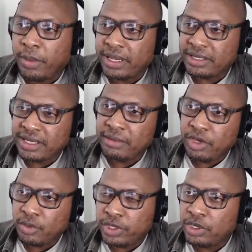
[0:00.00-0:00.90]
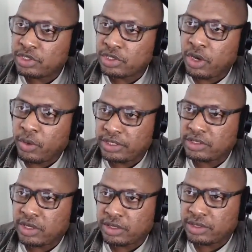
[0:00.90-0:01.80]
by the time you're when you're going to
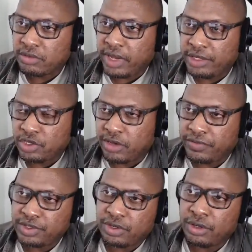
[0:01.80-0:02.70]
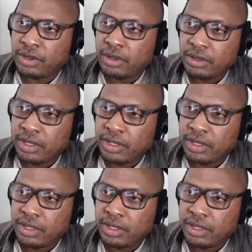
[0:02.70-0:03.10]
talk to the range officer,